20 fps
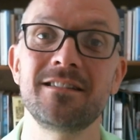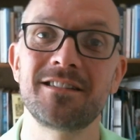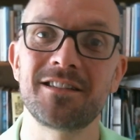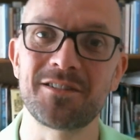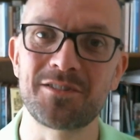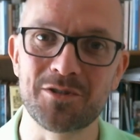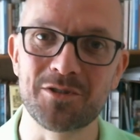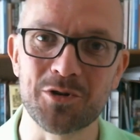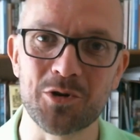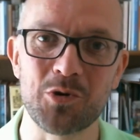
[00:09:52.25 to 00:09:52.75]

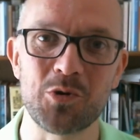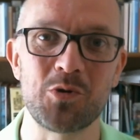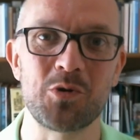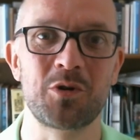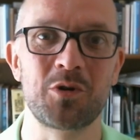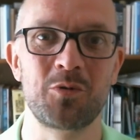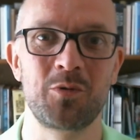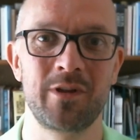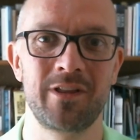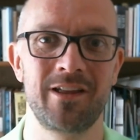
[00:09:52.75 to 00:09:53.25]
to
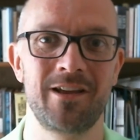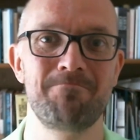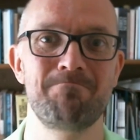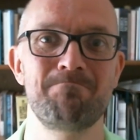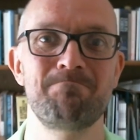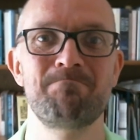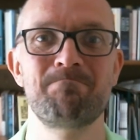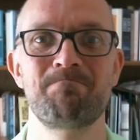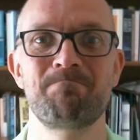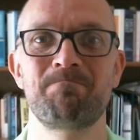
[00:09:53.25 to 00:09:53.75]
talk with him
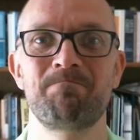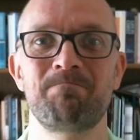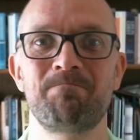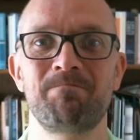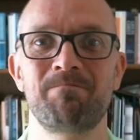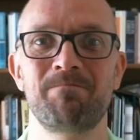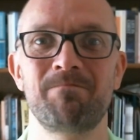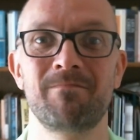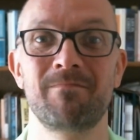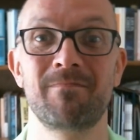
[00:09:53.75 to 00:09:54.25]

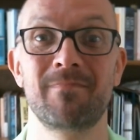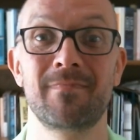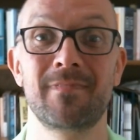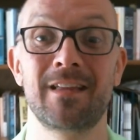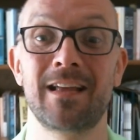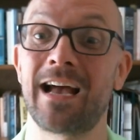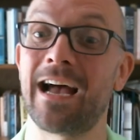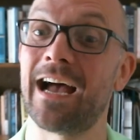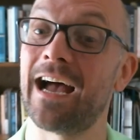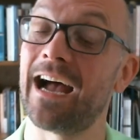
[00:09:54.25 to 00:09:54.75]

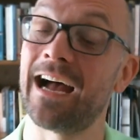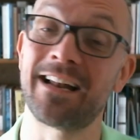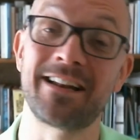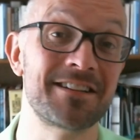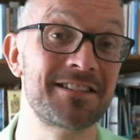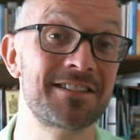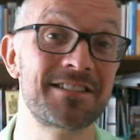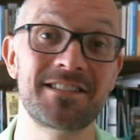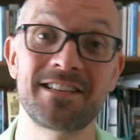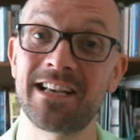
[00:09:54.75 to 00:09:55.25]
and
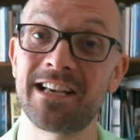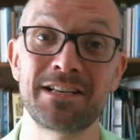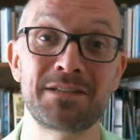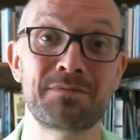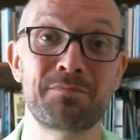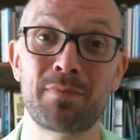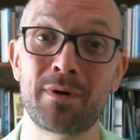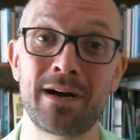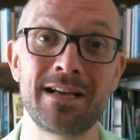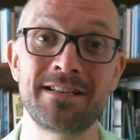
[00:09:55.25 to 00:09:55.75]
to sing
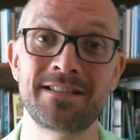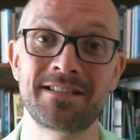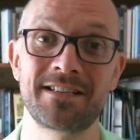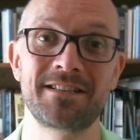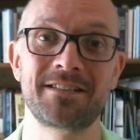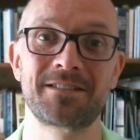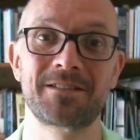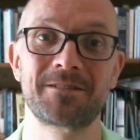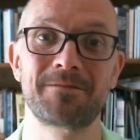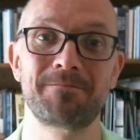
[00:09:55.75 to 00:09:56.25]
his
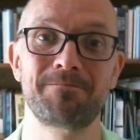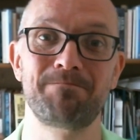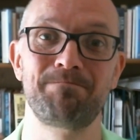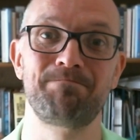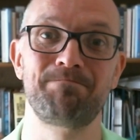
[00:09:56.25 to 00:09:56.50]
praises.